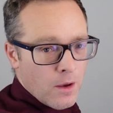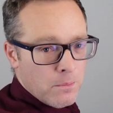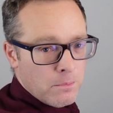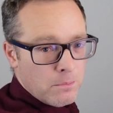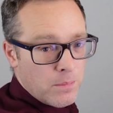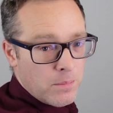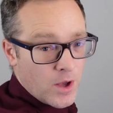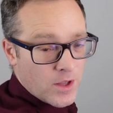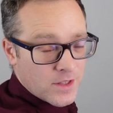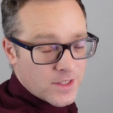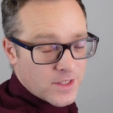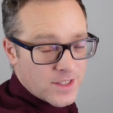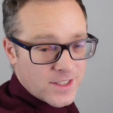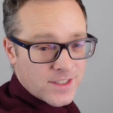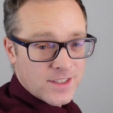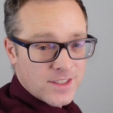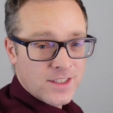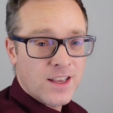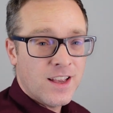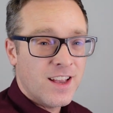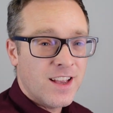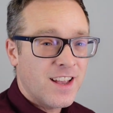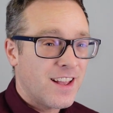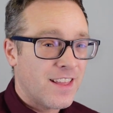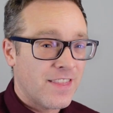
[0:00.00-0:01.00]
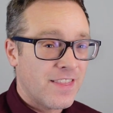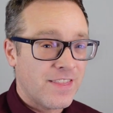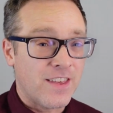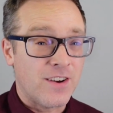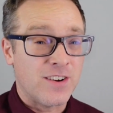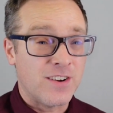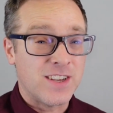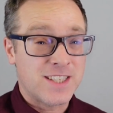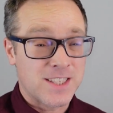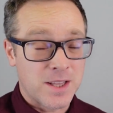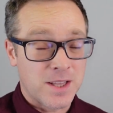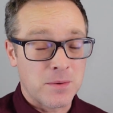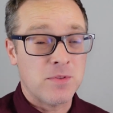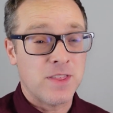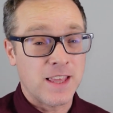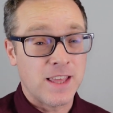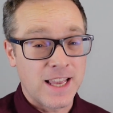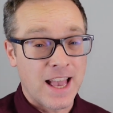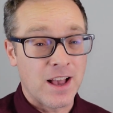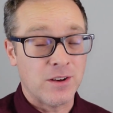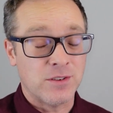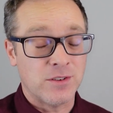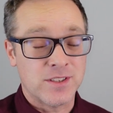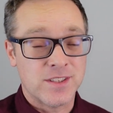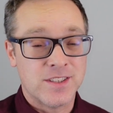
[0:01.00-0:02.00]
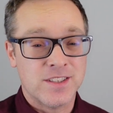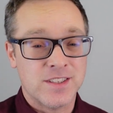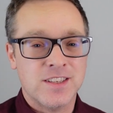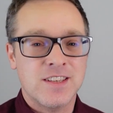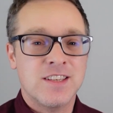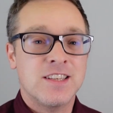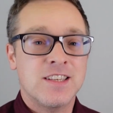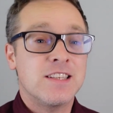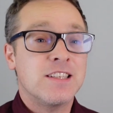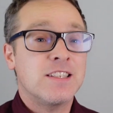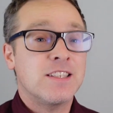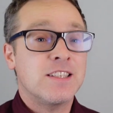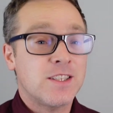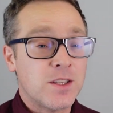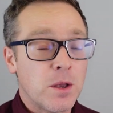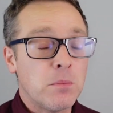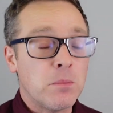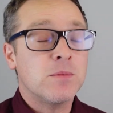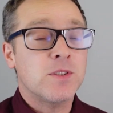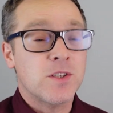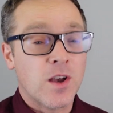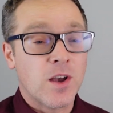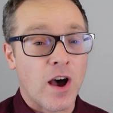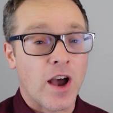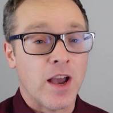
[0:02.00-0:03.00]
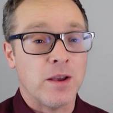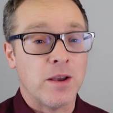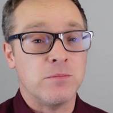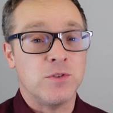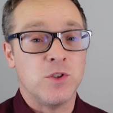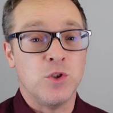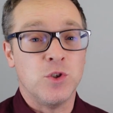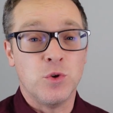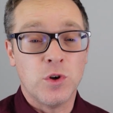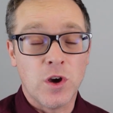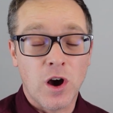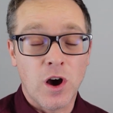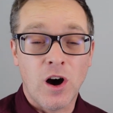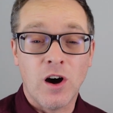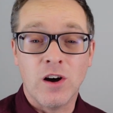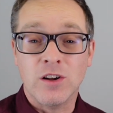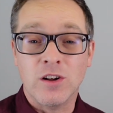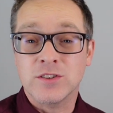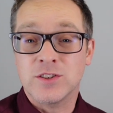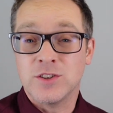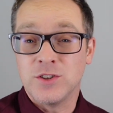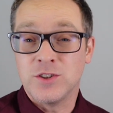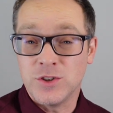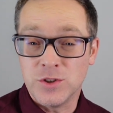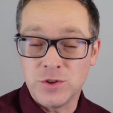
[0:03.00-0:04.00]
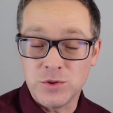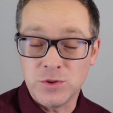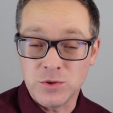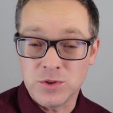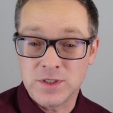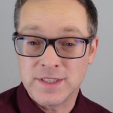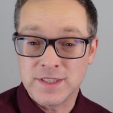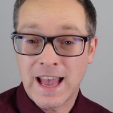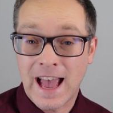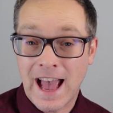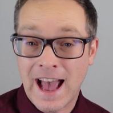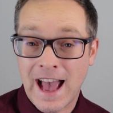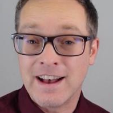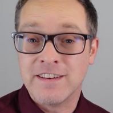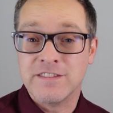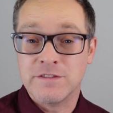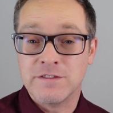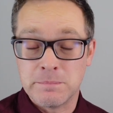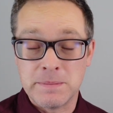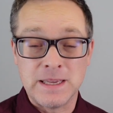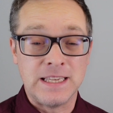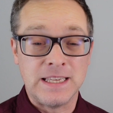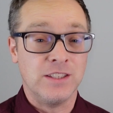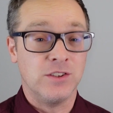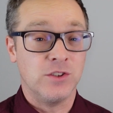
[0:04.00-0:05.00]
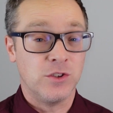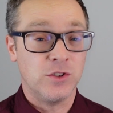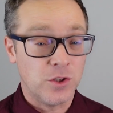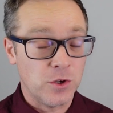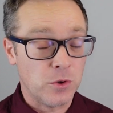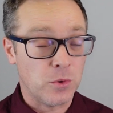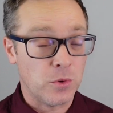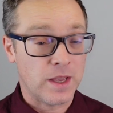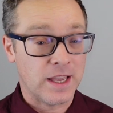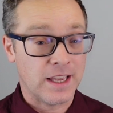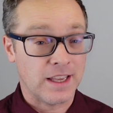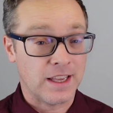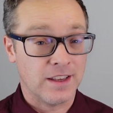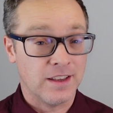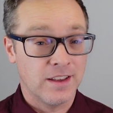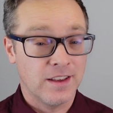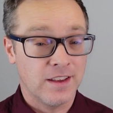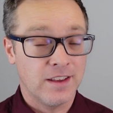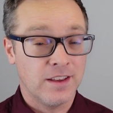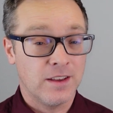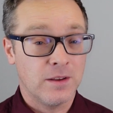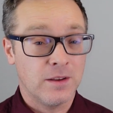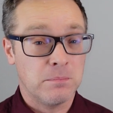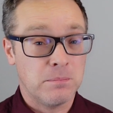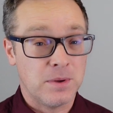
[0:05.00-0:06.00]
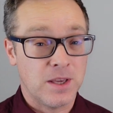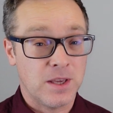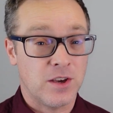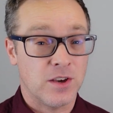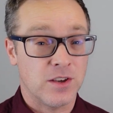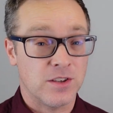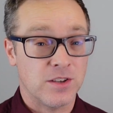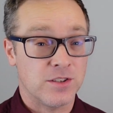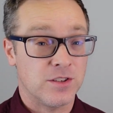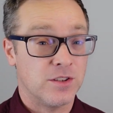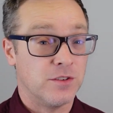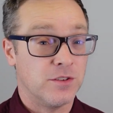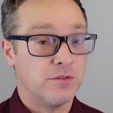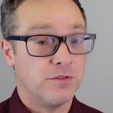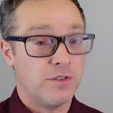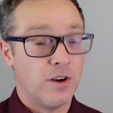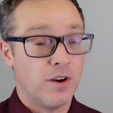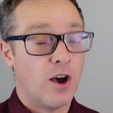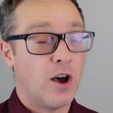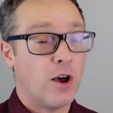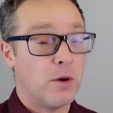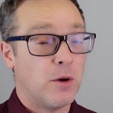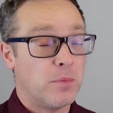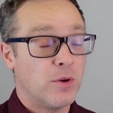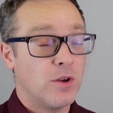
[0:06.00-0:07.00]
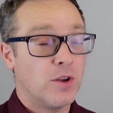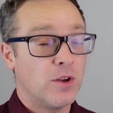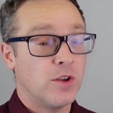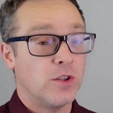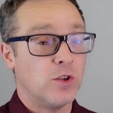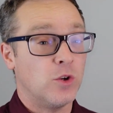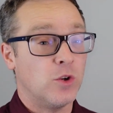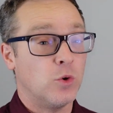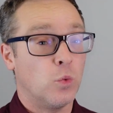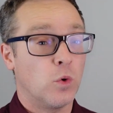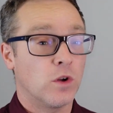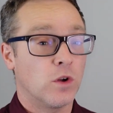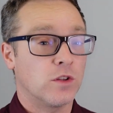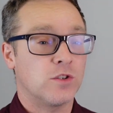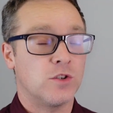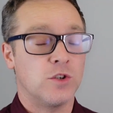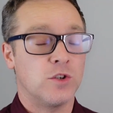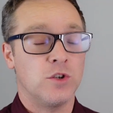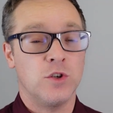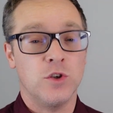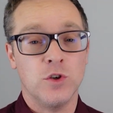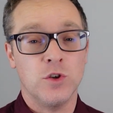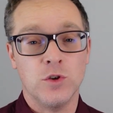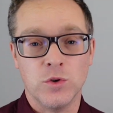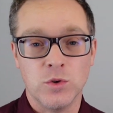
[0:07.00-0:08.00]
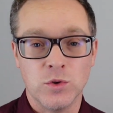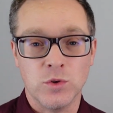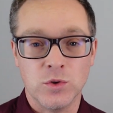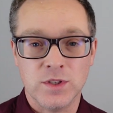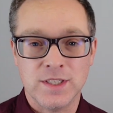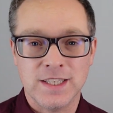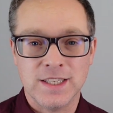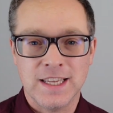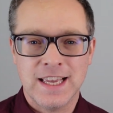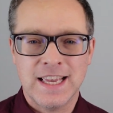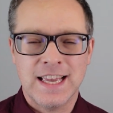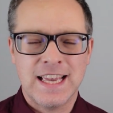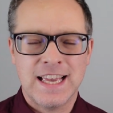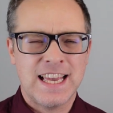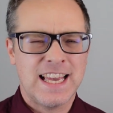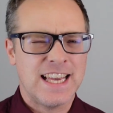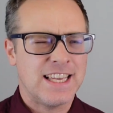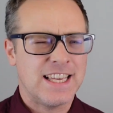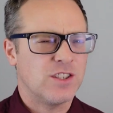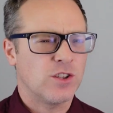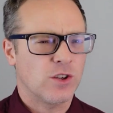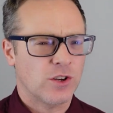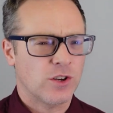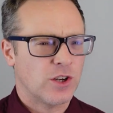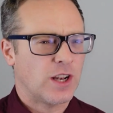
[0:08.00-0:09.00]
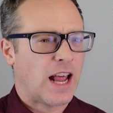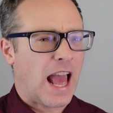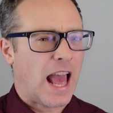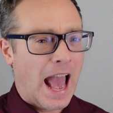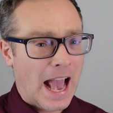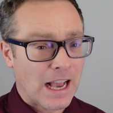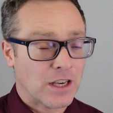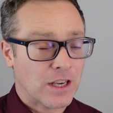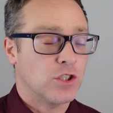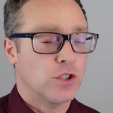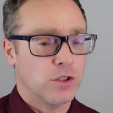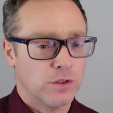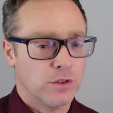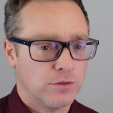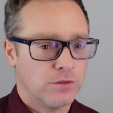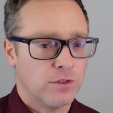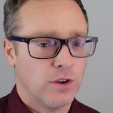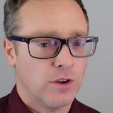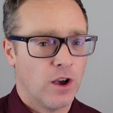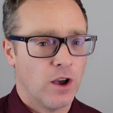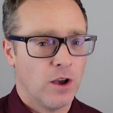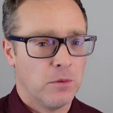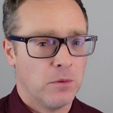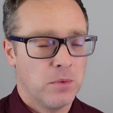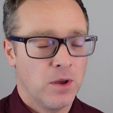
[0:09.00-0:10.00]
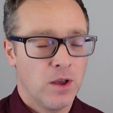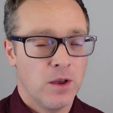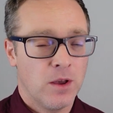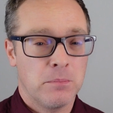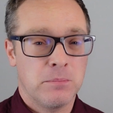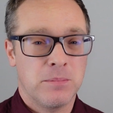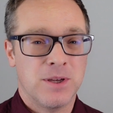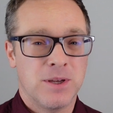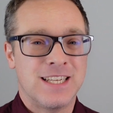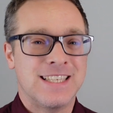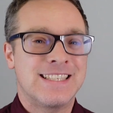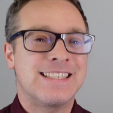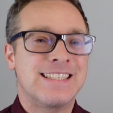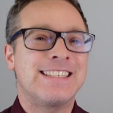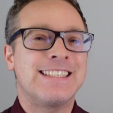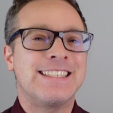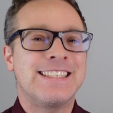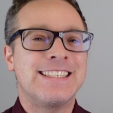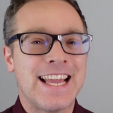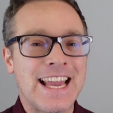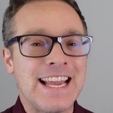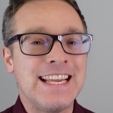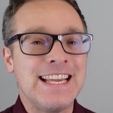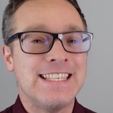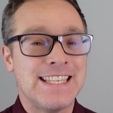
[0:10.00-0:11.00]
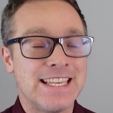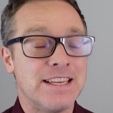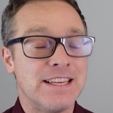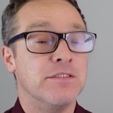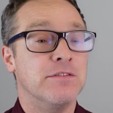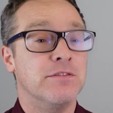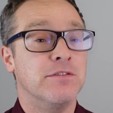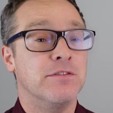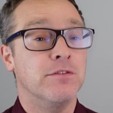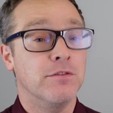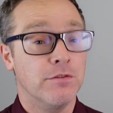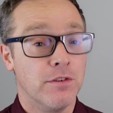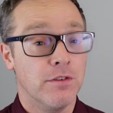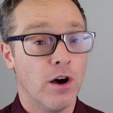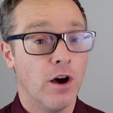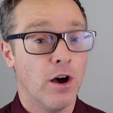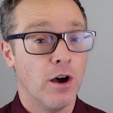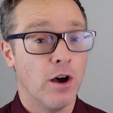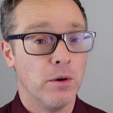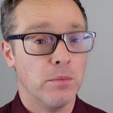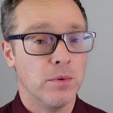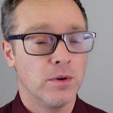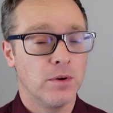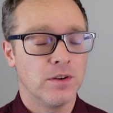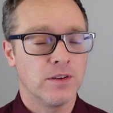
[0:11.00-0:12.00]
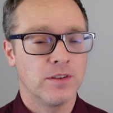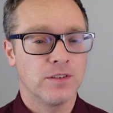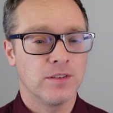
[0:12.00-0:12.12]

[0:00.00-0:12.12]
But there is something else. Sometimes you can't use have been doing because the verb you want to use is not an action verb, but a stative verb.